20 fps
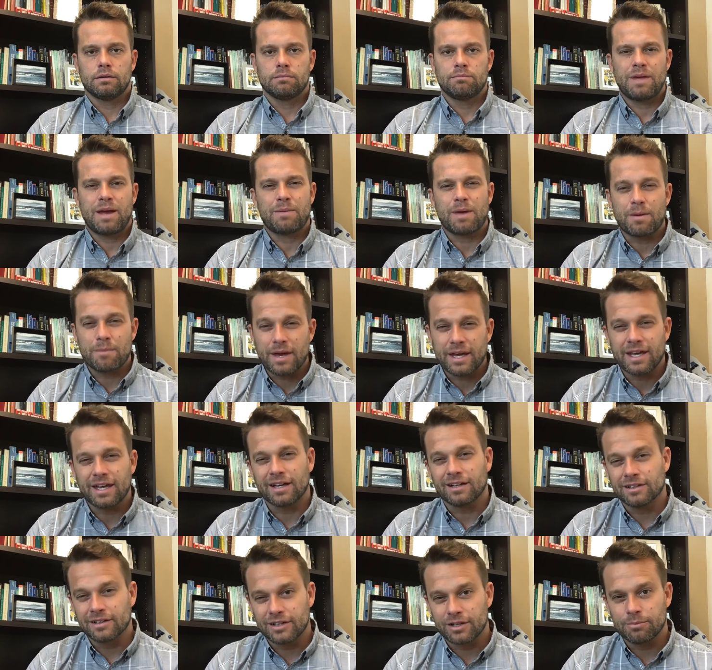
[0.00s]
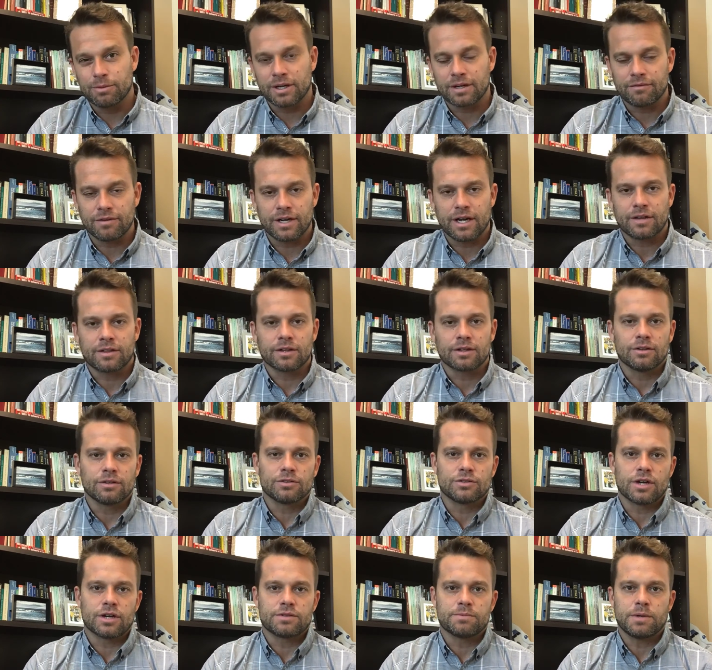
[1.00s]
I'm making a little bit of an ethical
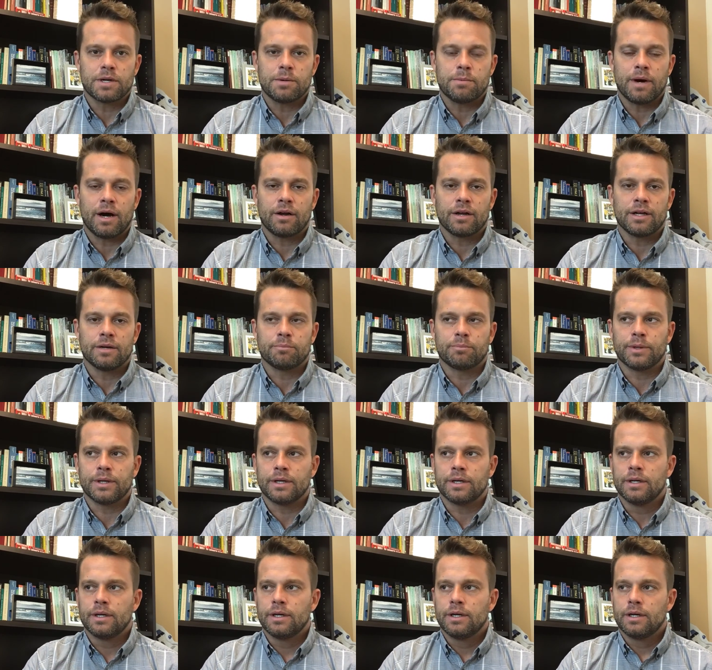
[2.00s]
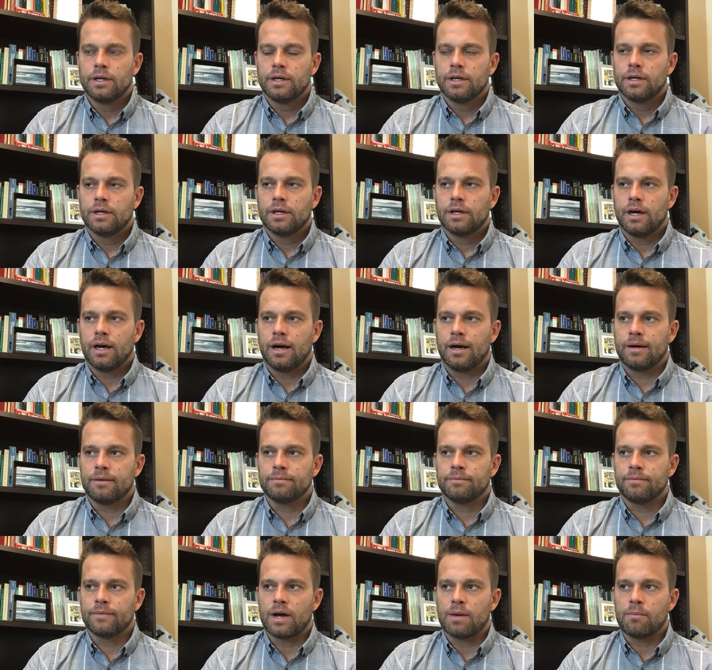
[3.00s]
judgment about it, but
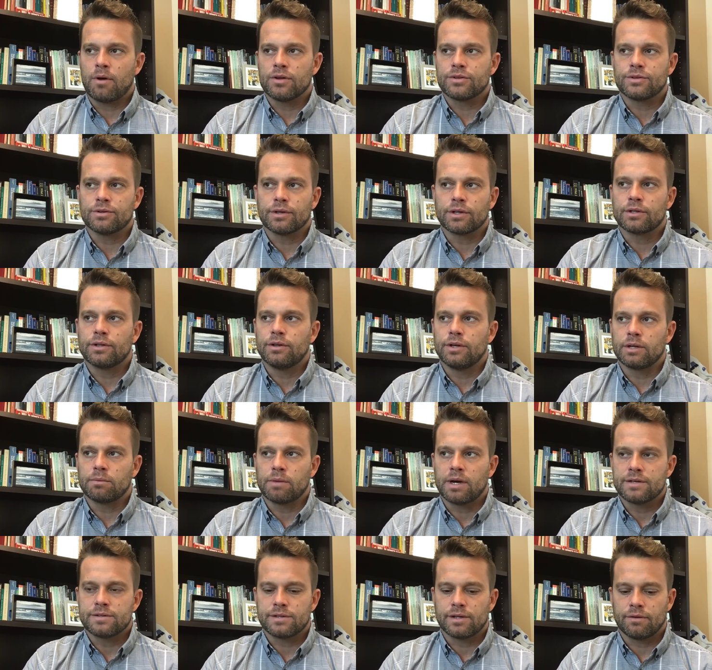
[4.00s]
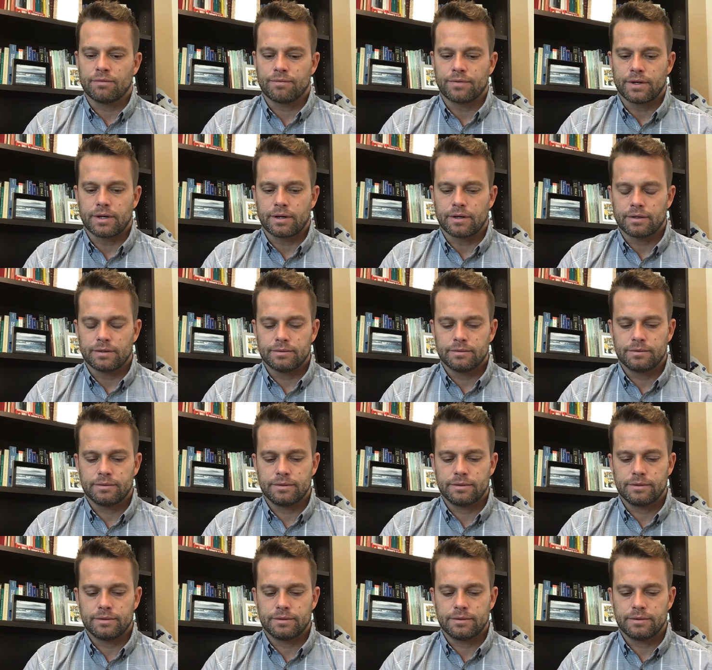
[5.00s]
I'm also including myself there.